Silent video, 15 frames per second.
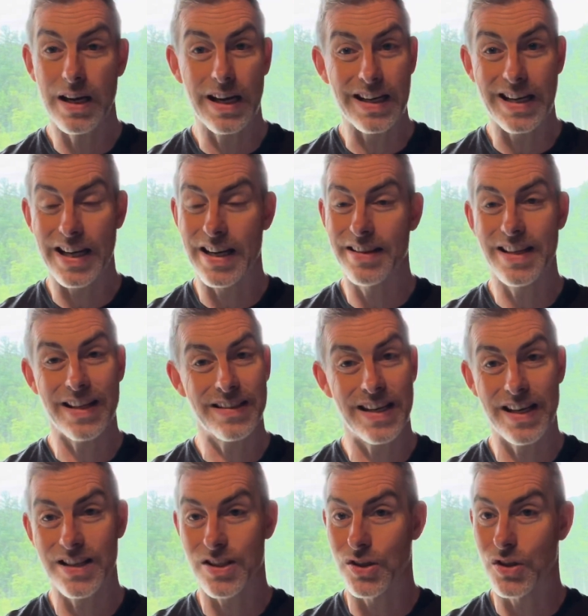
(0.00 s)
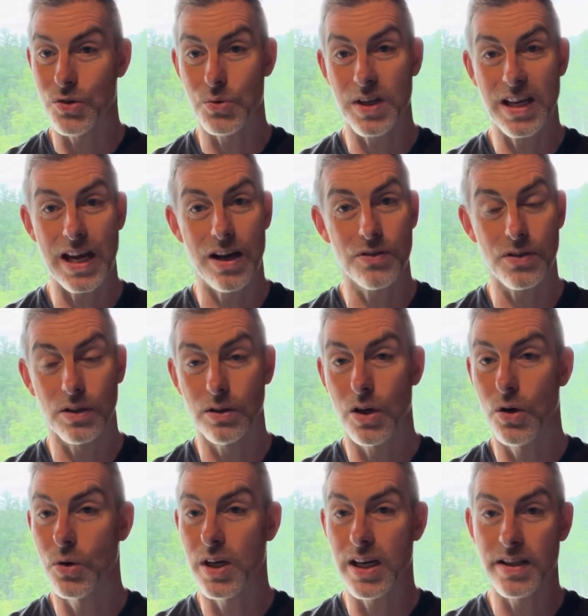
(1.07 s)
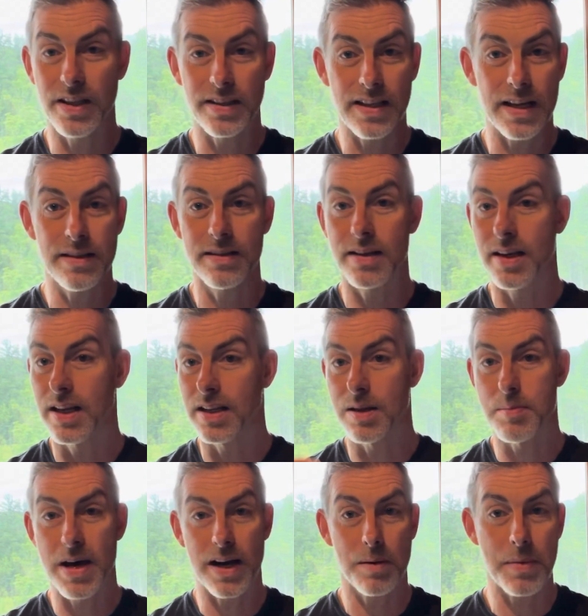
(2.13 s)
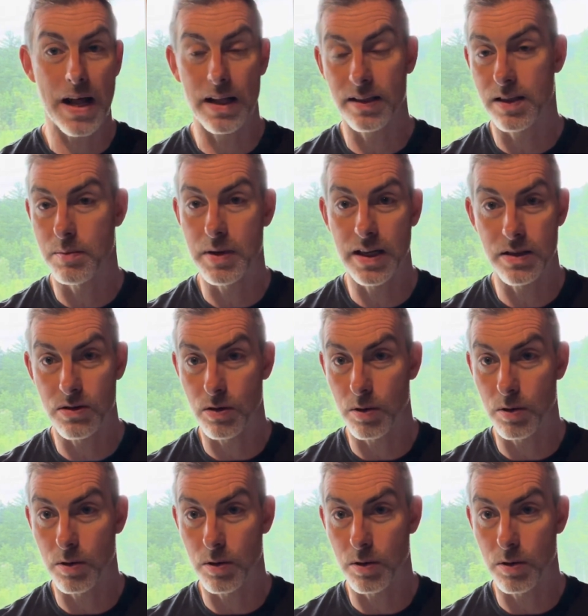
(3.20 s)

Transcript: Again, that takes into account the loading and the density and the metabolic demands you're